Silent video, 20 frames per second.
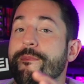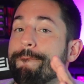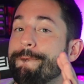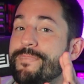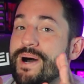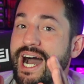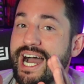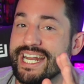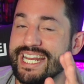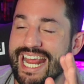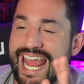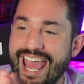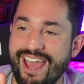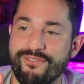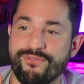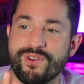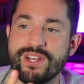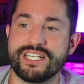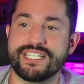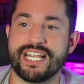But
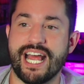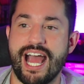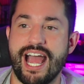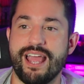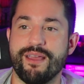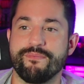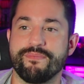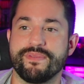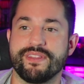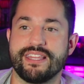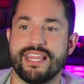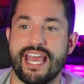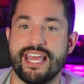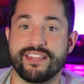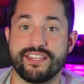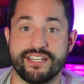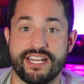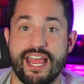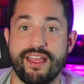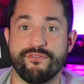every time
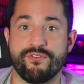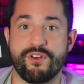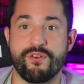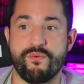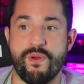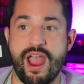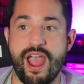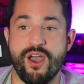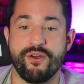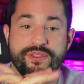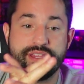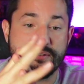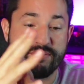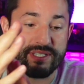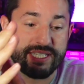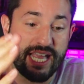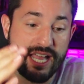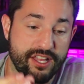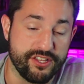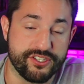every round
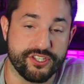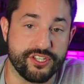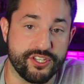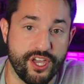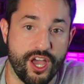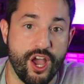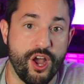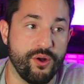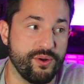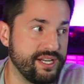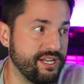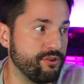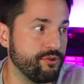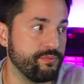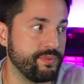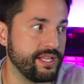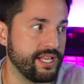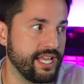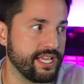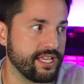they'd tell it to go, and it
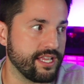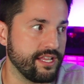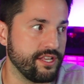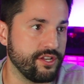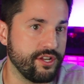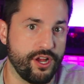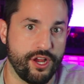would be like,